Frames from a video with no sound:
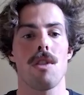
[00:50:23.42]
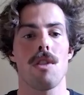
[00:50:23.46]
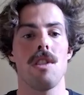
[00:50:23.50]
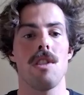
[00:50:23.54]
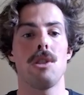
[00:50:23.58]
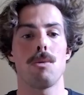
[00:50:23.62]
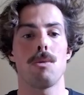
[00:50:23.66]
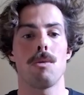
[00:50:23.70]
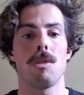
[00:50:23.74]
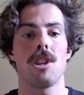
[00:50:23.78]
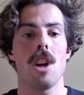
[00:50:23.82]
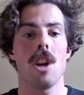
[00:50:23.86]
for
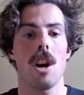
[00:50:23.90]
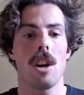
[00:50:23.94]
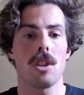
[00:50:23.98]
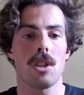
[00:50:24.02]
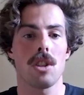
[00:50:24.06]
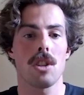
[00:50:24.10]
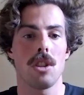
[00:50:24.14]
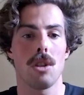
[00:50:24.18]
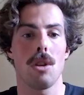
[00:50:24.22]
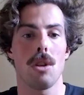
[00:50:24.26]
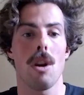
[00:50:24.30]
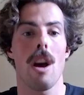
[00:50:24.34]
this
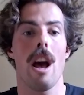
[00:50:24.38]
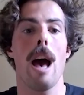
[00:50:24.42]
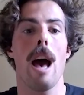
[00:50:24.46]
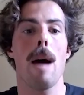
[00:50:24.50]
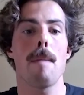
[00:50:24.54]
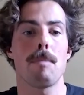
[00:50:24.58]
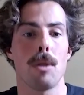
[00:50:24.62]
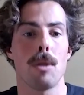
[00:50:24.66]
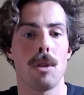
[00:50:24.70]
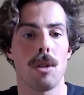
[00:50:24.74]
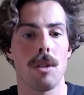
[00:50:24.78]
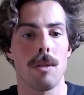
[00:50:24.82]
reduction to
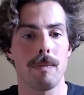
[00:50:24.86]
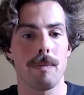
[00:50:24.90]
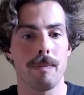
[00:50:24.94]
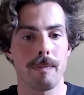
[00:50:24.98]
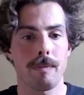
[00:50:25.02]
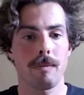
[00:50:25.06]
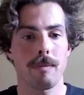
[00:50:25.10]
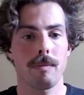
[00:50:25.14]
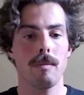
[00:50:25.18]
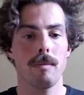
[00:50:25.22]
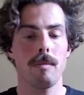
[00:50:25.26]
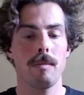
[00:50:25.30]
happen,
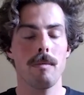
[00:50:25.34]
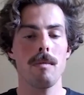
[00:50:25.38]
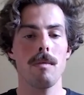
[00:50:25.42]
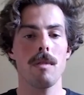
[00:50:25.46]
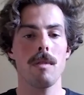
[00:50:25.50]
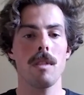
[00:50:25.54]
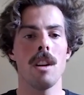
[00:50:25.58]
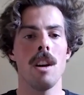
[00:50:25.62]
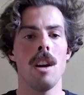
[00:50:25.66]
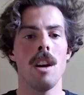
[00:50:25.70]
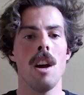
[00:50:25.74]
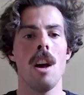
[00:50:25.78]

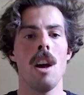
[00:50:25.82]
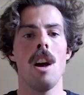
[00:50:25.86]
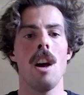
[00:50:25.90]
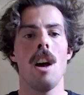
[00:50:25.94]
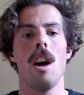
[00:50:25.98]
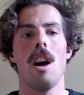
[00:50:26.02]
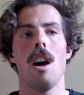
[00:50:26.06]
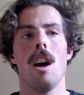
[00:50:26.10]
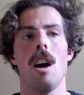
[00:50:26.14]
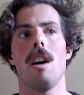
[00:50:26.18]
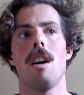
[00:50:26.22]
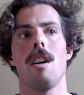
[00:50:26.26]

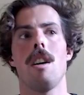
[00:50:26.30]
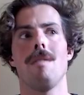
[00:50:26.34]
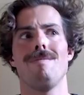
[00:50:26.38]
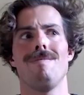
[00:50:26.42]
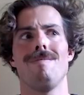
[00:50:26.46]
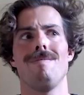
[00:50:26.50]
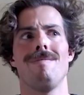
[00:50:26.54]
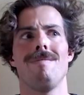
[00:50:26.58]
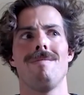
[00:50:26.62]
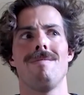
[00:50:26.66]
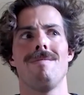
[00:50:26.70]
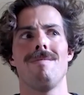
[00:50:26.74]

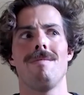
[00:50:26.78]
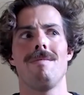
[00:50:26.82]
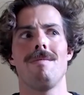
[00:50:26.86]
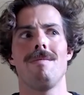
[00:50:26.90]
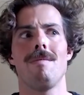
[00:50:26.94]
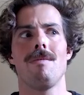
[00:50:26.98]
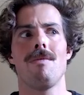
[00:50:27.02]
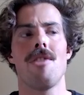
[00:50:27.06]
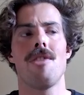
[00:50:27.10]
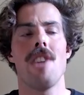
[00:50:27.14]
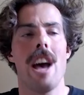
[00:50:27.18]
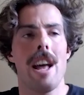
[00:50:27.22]
uh,
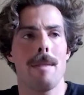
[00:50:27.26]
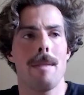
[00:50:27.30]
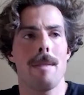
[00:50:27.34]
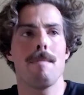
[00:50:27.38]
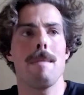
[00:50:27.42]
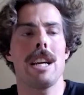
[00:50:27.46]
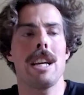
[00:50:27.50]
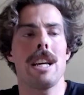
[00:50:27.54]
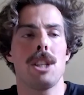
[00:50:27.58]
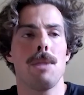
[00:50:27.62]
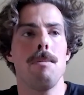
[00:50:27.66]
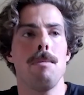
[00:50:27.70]

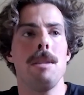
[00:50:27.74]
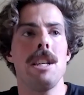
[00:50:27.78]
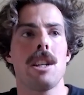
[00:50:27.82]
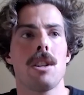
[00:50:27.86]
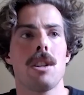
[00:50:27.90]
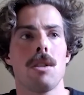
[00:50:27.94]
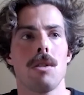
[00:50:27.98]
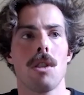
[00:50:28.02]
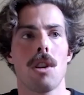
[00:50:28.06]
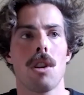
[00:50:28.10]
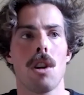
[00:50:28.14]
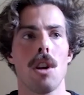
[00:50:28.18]
that makes me
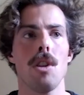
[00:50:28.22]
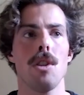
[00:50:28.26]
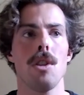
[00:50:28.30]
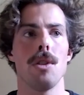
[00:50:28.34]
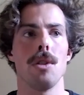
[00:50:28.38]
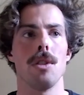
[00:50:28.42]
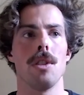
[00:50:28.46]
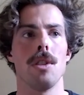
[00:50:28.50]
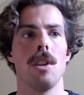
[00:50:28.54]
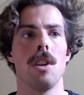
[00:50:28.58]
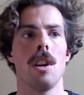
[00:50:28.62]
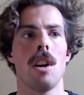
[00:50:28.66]

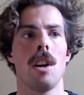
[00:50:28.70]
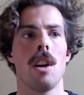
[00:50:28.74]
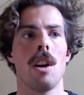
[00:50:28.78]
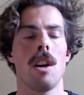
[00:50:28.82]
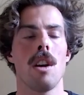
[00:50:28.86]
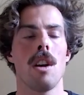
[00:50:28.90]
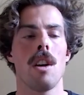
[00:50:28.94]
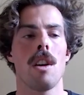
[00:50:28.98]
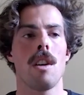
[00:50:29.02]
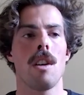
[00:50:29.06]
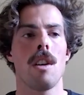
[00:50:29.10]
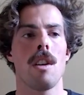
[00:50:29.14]
conclude
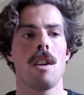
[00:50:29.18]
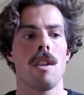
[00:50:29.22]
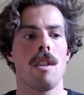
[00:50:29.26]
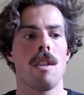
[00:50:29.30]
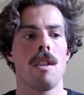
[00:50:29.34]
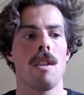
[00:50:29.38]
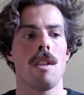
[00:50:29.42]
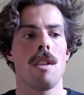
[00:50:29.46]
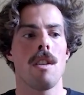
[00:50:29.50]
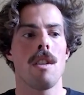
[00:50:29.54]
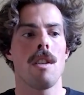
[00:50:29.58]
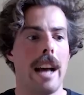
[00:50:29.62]

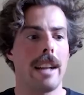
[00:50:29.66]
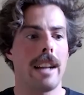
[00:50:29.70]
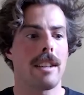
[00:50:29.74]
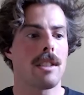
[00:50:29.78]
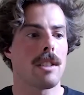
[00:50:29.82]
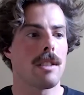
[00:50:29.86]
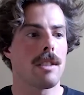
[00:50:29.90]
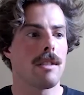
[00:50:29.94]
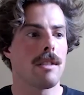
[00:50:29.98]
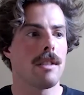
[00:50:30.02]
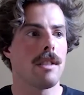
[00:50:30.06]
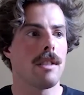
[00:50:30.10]

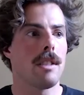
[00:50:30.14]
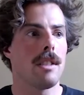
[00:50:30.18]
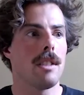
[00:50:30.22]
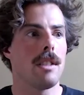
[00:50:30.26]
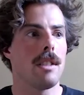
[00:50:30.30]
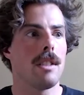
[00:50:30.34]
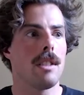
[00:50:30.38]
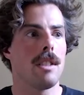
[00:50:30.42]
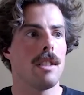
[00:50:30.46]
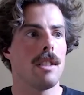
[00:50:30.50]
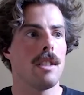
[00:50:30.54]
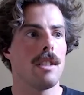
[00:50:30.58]
that
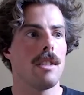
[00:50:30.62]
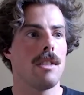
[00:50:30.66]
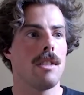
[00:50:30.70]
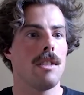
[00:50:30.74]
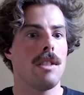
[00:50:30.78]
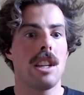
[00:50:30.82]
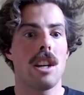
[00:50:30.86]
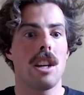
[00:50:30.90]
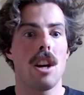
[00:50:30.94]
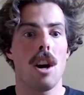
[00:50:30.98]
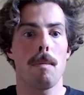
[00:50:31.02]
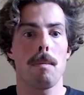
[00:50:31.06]

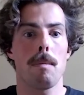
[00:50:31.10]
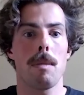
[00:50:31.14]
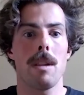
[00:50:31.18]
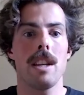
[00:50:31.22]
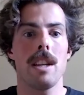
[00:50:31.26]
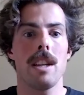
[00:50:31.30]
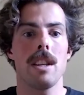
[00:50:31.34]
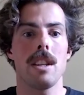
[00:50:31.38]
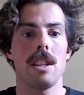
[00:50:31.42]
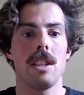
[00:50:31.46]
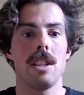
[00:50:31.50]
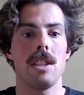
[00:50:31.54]

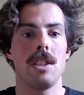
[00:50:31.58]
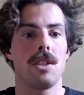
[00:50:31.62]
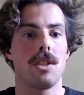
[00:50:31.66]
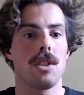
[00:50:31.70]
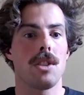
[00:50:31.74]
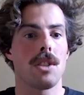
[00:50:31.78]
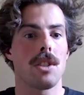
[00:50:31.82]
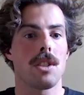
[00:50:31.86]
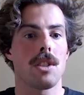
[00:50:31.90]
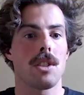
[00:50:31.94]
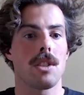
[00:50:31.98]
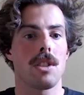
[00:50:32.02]
decoupling is
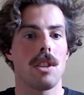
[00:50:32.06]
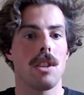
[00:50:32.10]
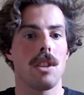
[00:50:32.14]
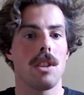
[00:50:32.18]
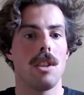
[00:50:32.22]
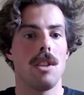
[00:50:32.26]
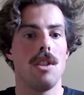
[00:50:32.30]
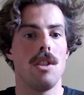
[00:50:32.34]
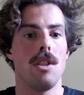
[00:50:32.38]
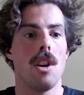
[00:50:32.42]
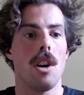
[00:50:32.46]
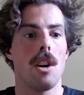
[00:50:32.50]
just
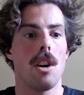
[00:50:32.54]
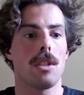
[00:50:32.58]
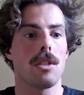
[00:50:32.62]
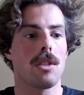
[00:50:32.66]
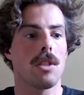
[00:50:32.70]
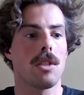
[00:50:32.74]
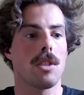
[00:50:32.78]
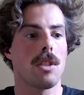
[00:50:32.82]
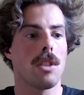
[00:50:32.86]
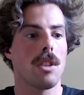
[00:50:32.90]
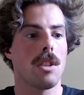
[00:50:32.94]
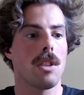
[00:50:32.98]

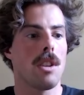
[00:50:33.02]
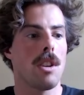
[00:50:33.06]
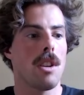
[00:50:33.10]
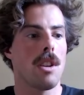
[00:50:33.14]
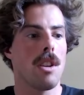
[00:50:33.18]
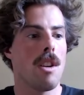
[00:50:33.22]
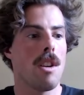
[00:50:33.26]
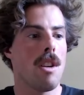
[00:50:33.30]
not